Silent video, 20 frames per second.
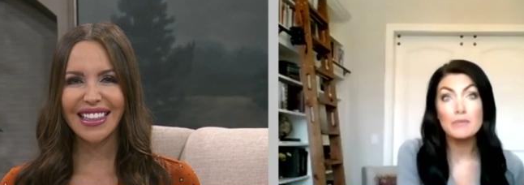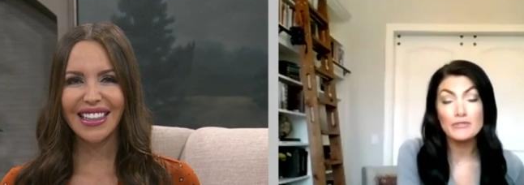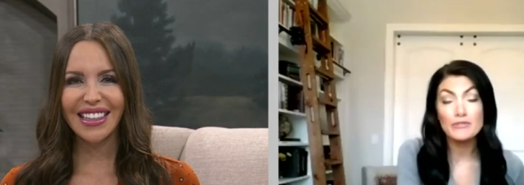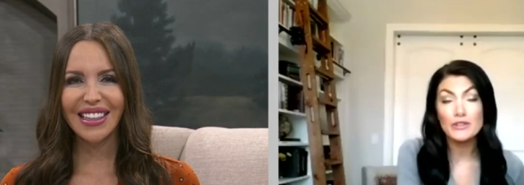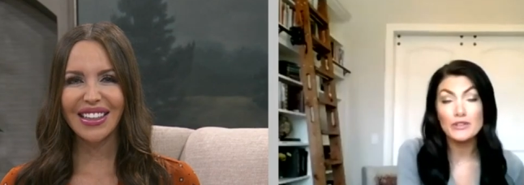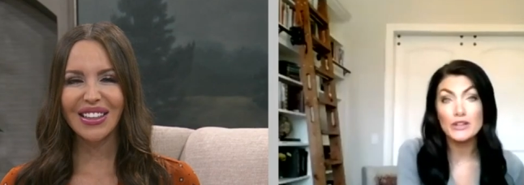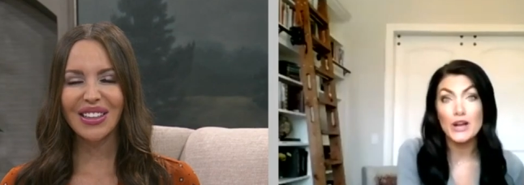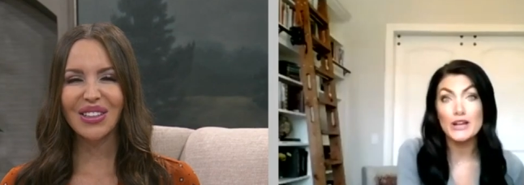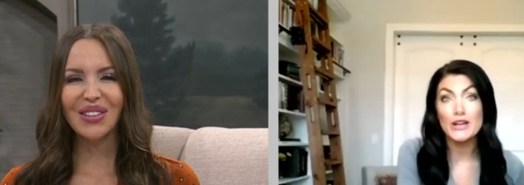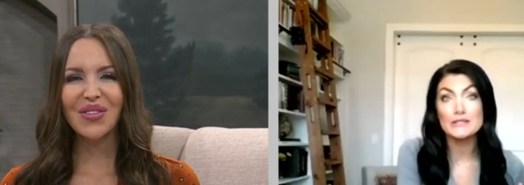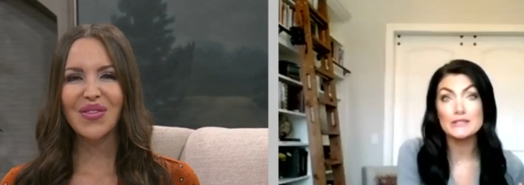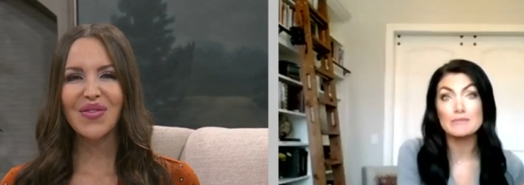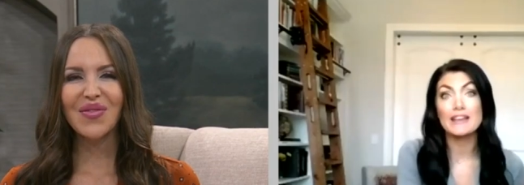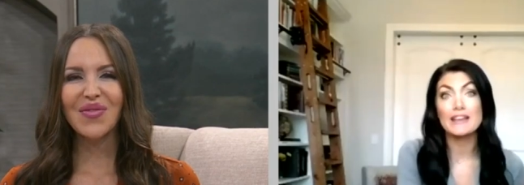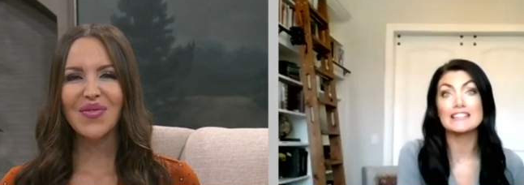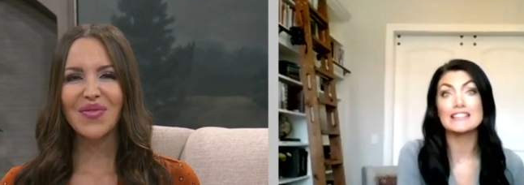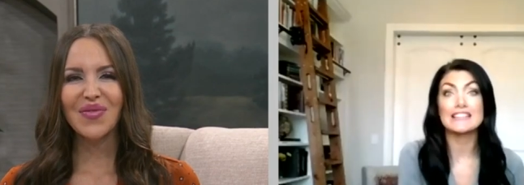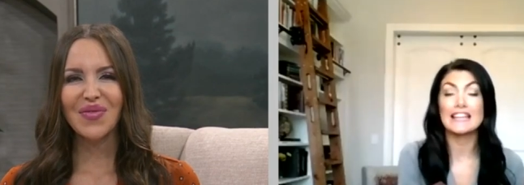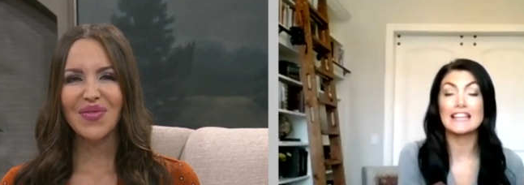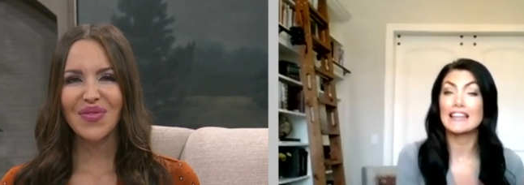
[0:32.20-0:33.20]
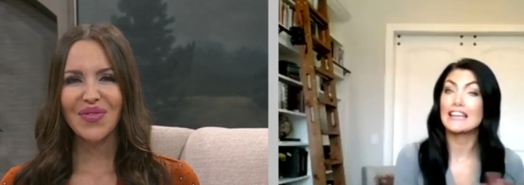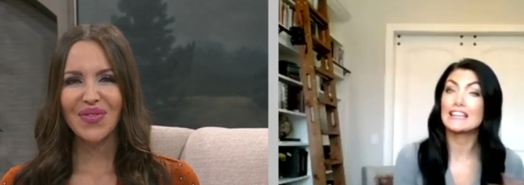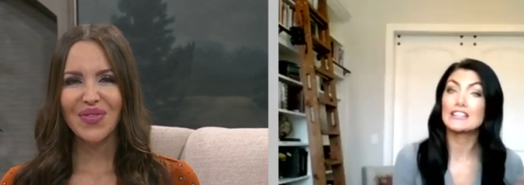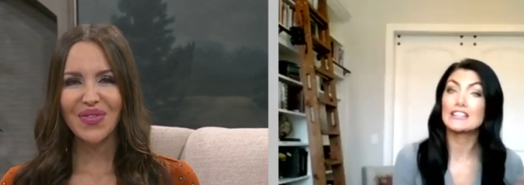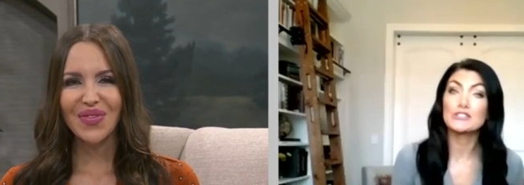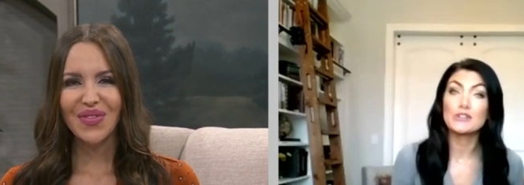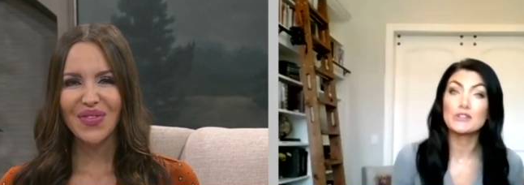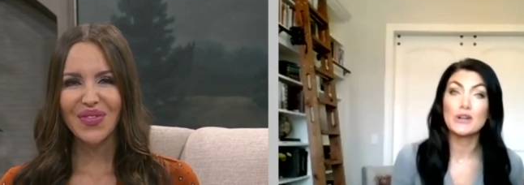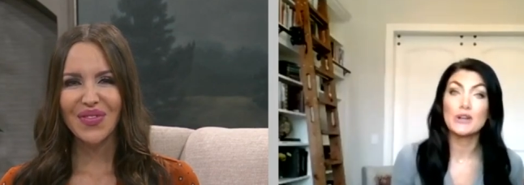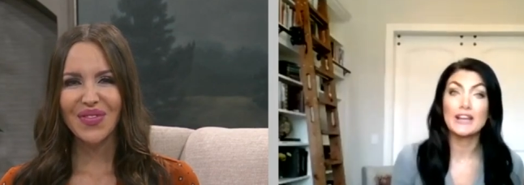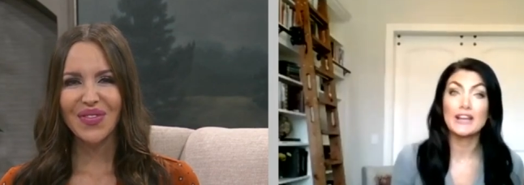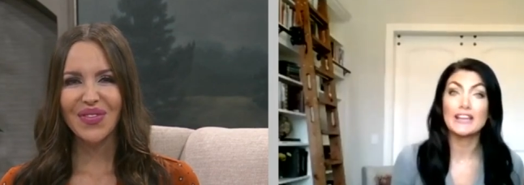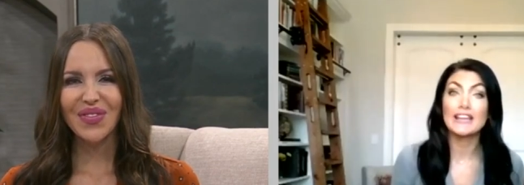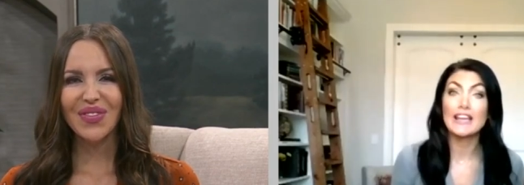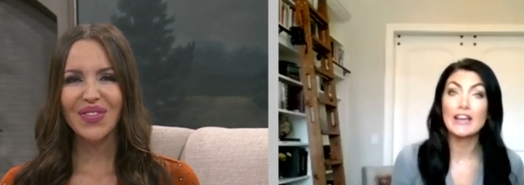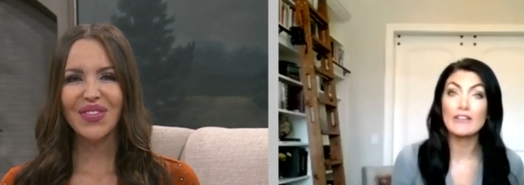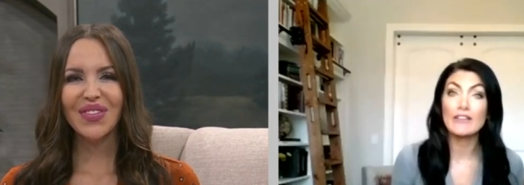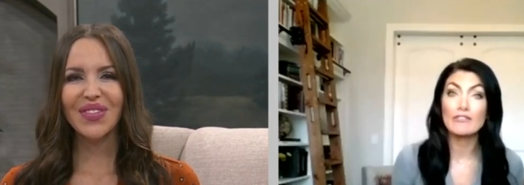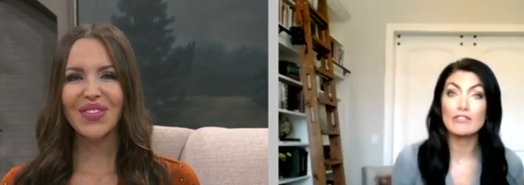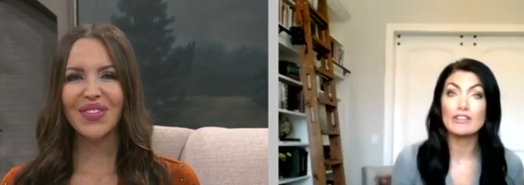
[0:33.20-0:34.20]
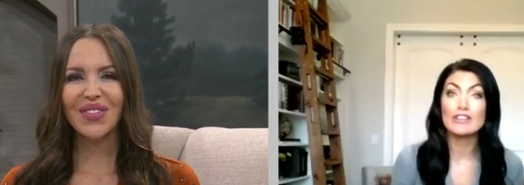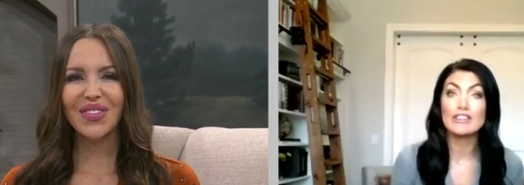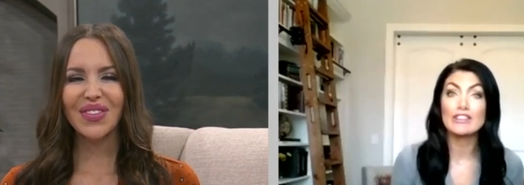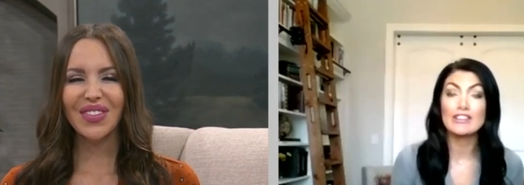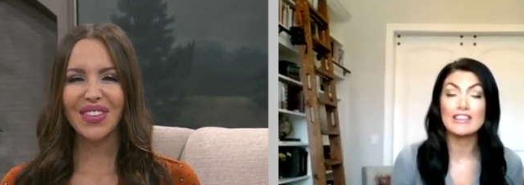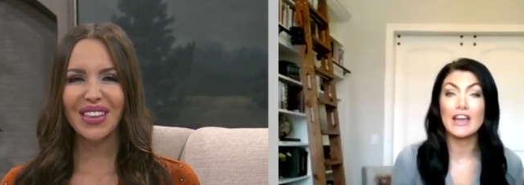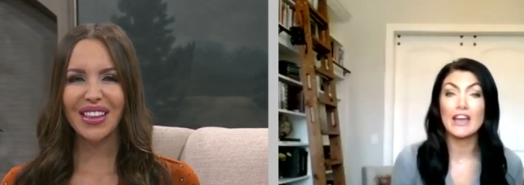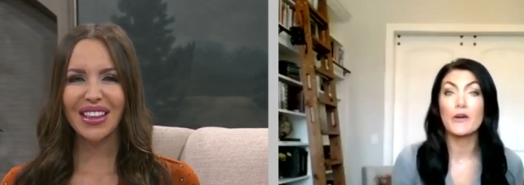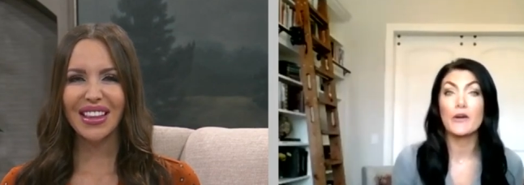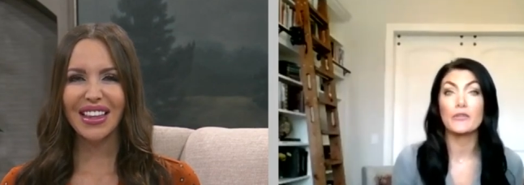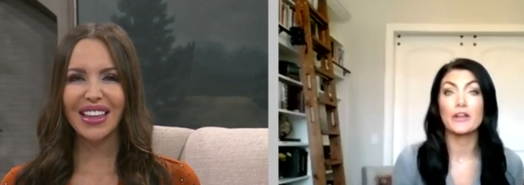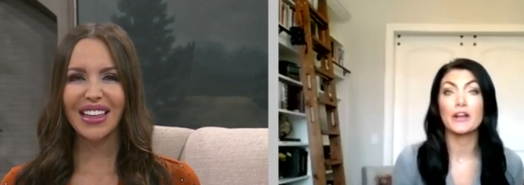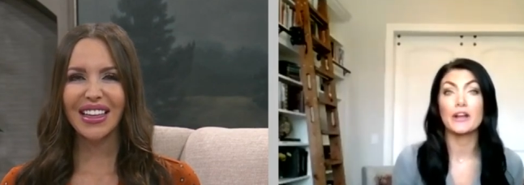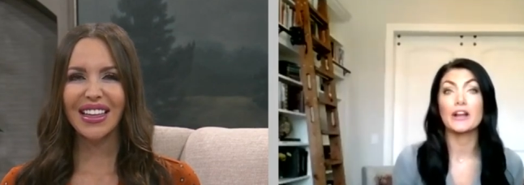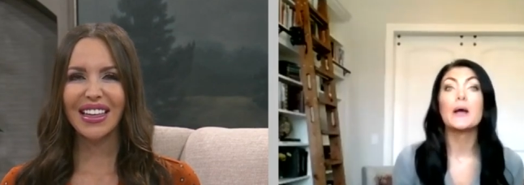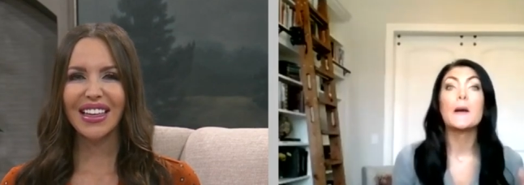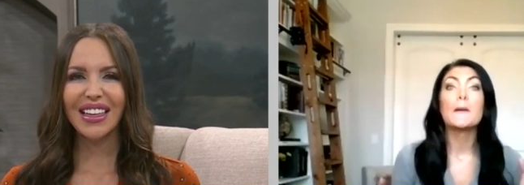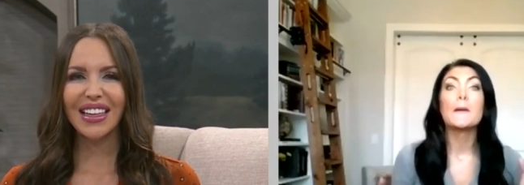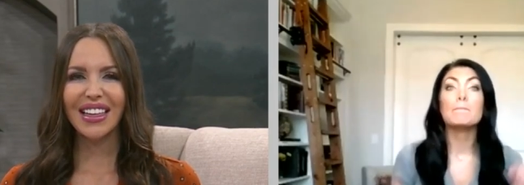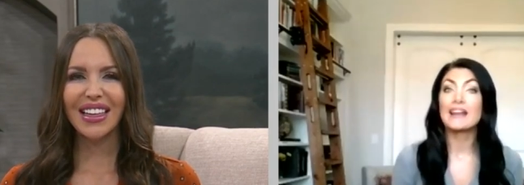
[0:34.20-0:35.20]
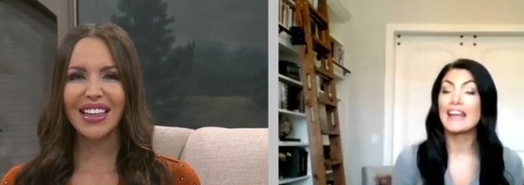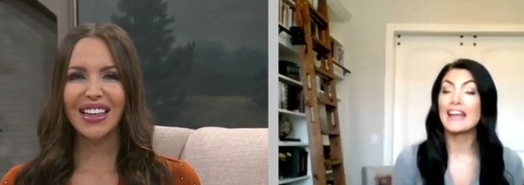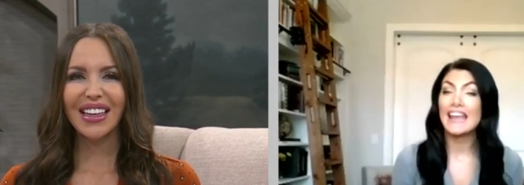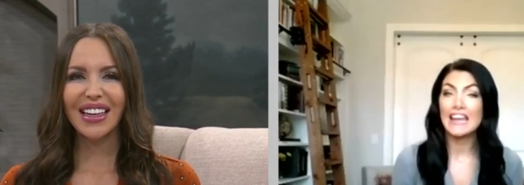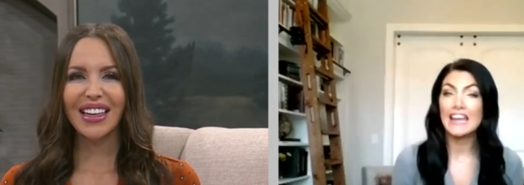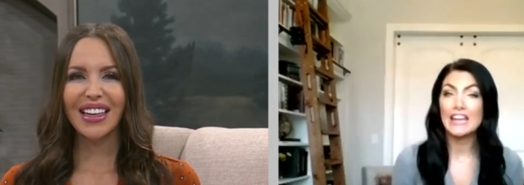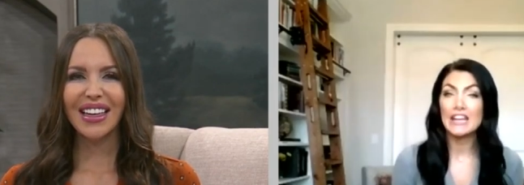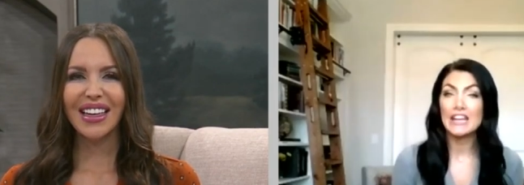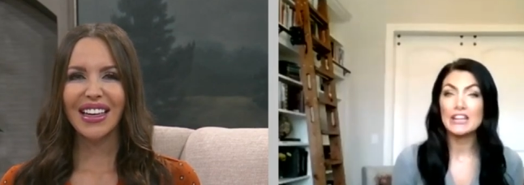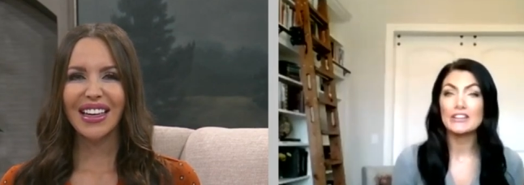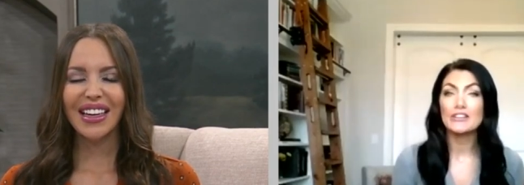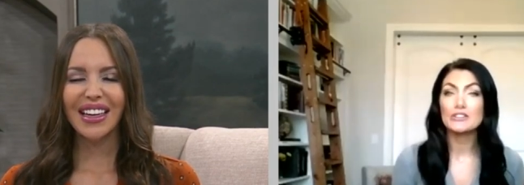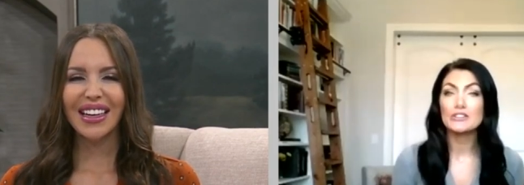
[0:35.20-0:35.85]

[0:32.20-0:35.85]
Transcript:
Speaker 1: for cosmetics. I like trying everything out there, but I hate trying to